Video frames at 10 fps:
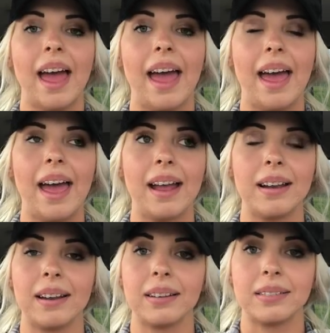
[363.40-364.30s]

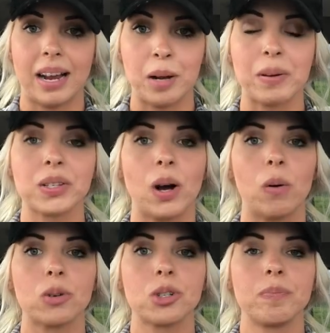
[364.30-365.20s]
and signed up as a
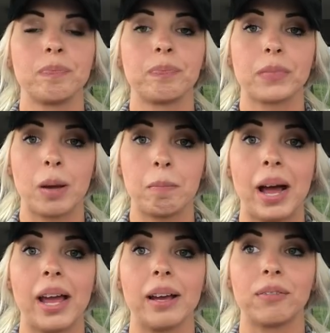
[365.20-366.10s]
coach.
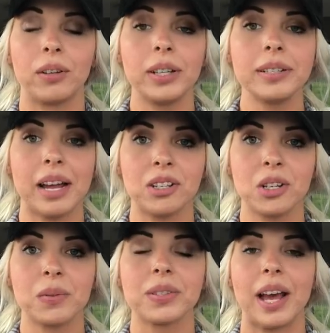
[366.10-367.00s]
My full
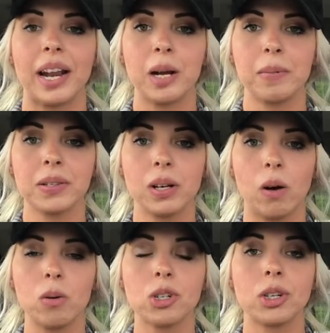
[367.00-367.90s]
intention was signing up as a
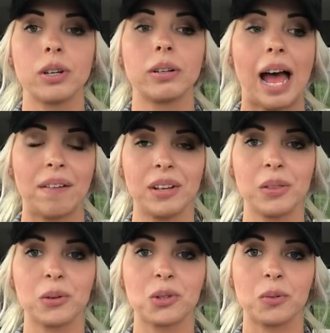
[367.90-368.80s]
coach, having
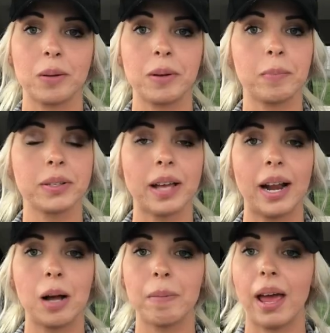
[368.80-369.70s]
those 3 people
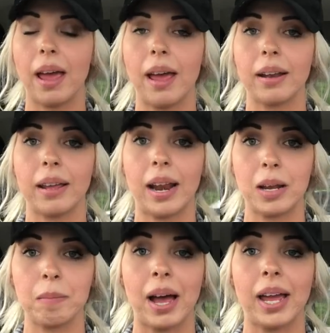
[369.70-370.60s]
sign up and
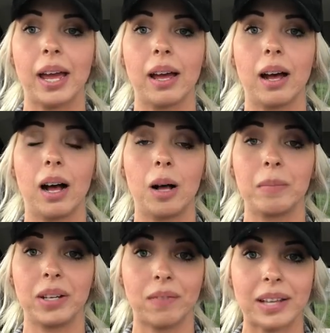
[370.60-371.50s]
getting my
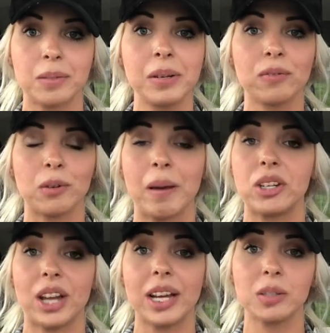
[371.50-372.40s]
investment for my
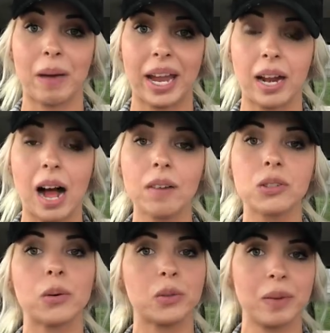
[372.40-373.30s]
shakes paid off.
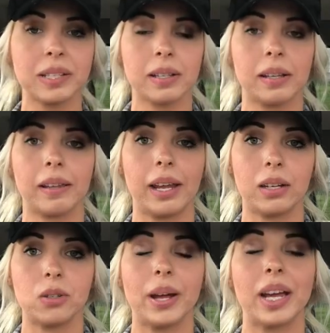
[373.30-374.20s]
So it was basically
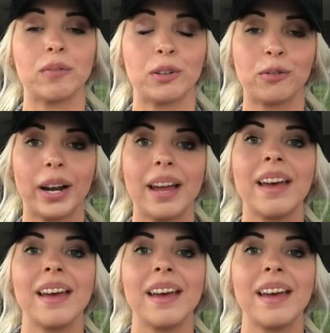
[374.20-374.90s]
like doing it for free.